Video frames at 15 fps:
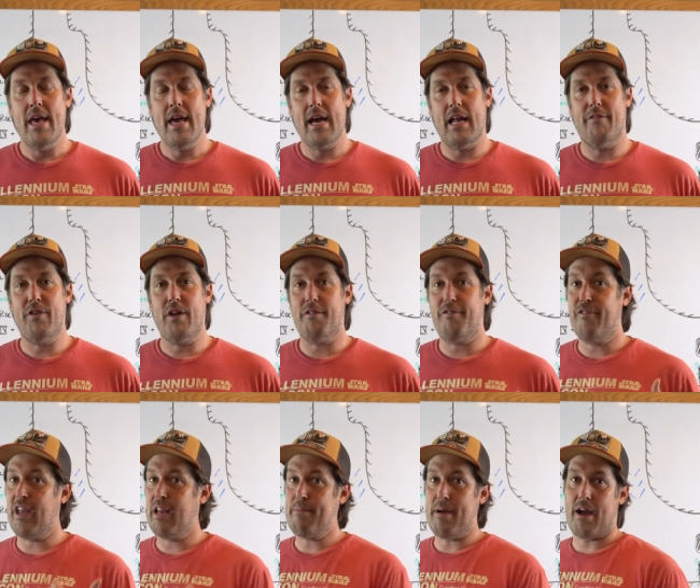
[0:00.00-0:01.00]
And if you have
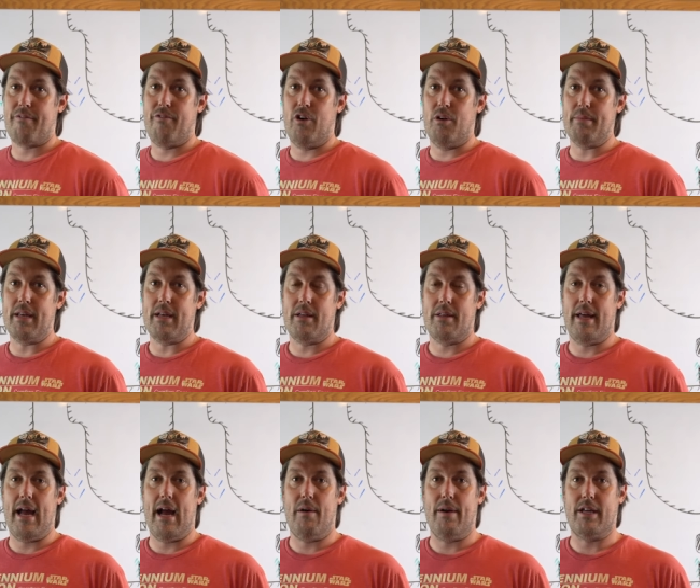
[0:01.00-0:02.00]
feedback for me on
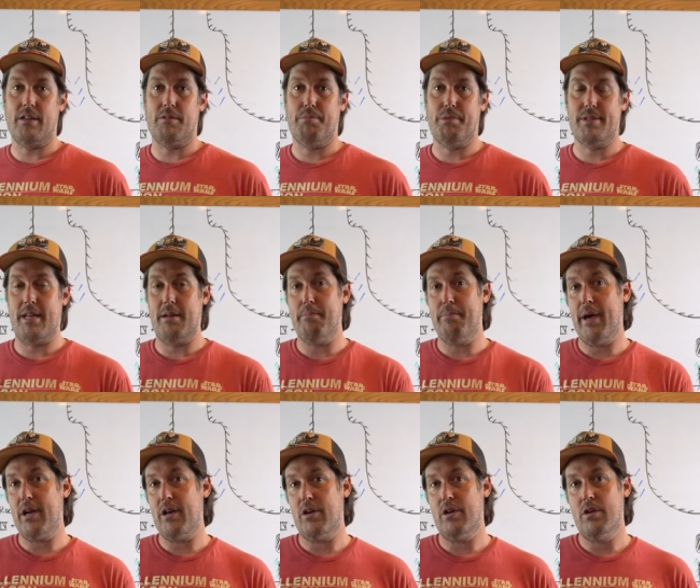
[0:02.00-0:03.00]
how I could present it
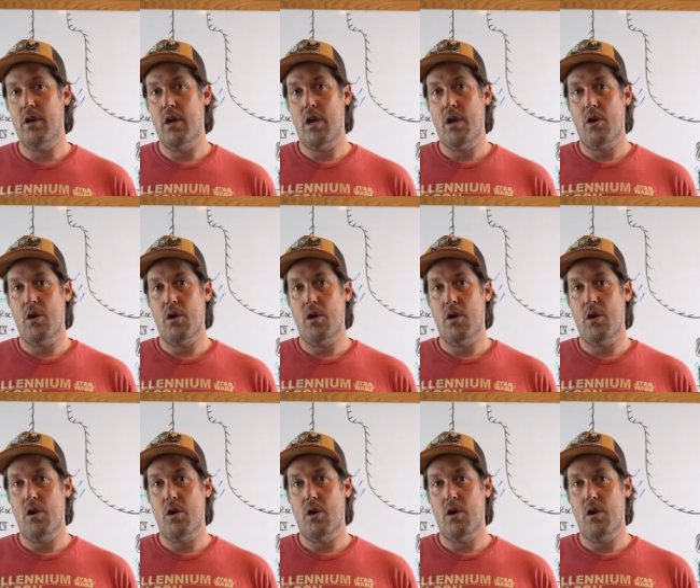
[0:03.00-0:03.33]
better,